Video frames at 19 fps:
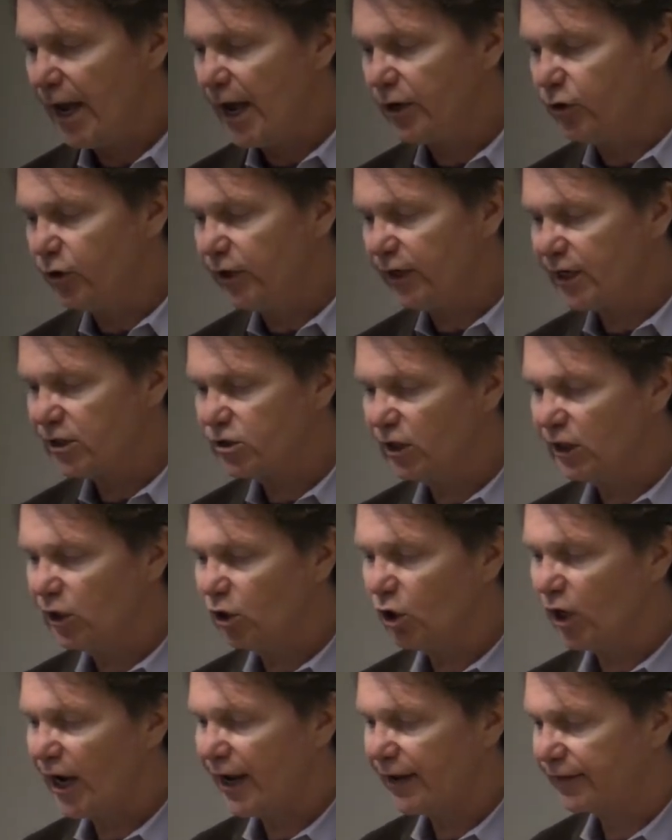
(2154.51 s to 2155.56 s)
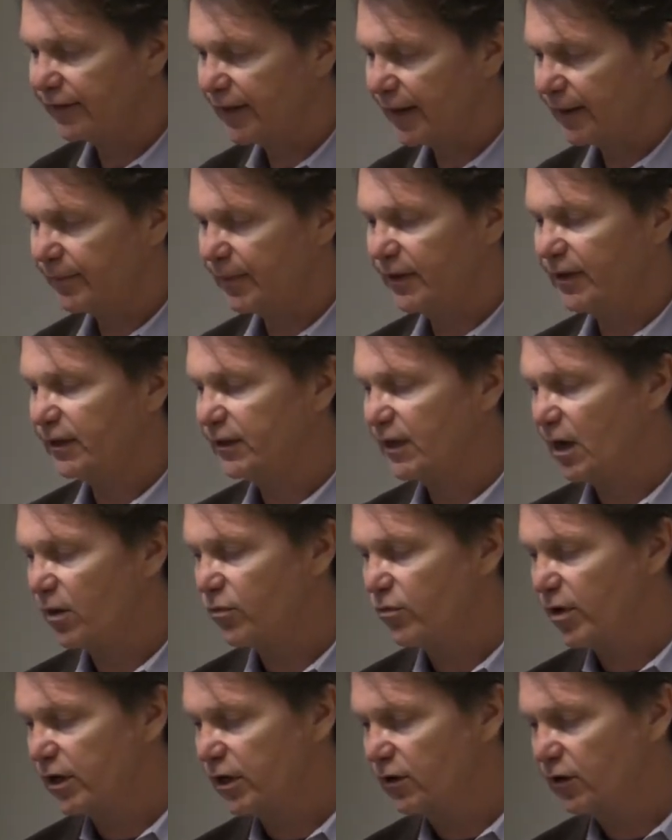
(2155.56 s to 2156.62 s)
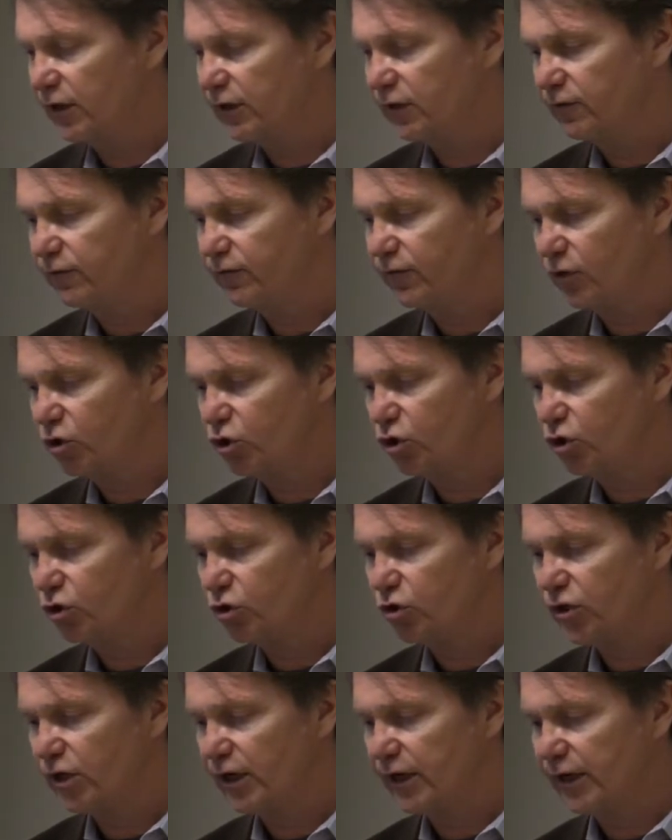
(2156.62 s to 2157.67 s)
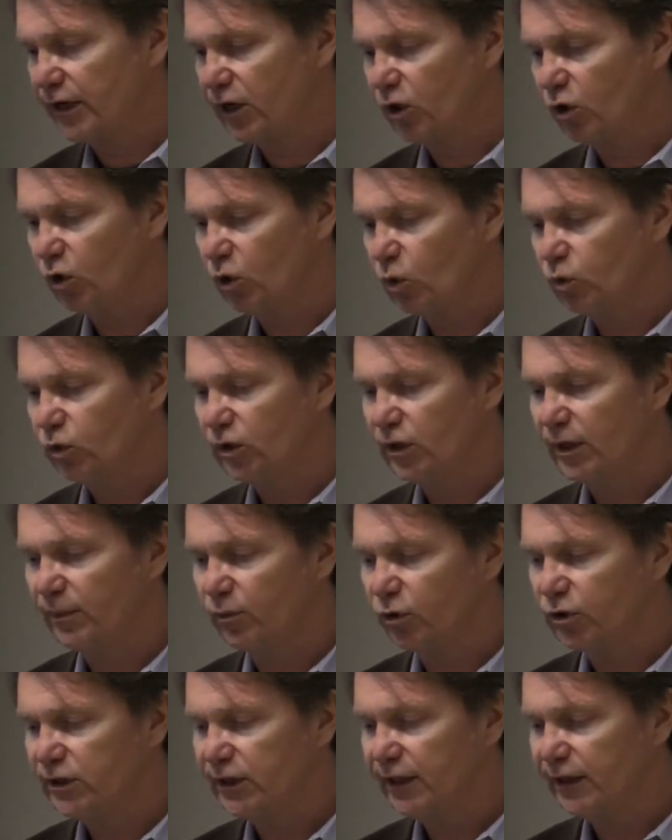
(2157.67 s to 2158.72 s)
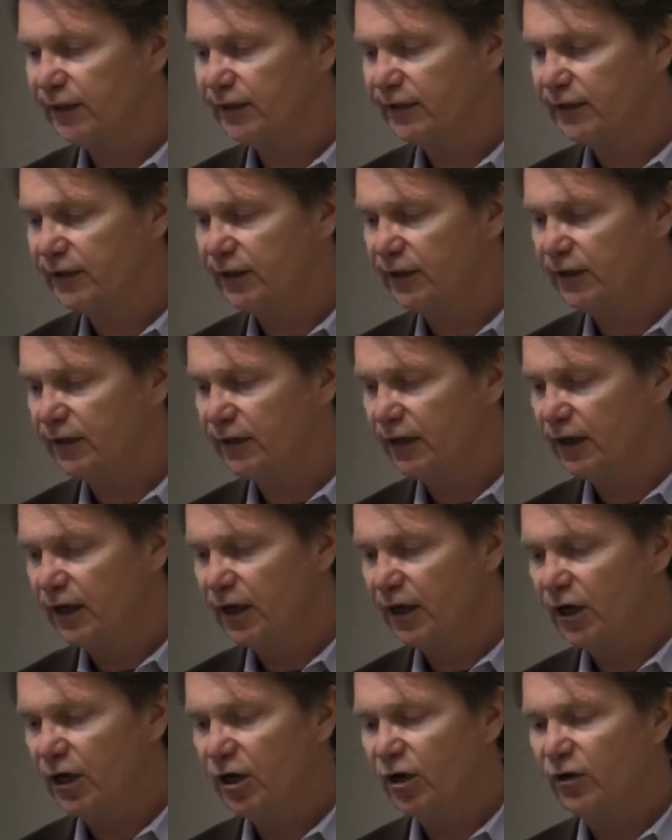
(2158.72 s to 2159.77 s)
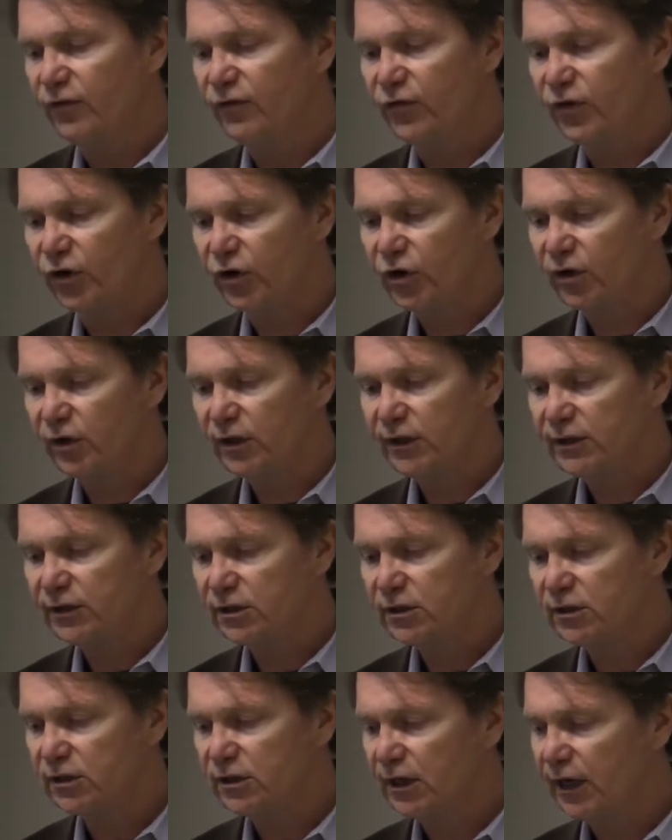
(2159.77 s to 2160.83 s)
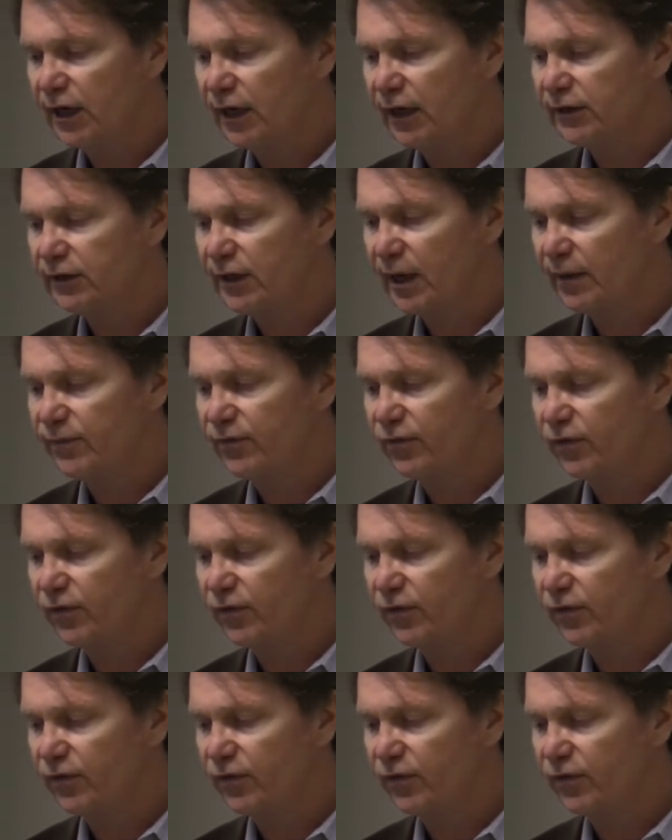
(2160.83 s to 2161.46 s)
And you can actually look at them, and the downregulated functions there include motility, virulence type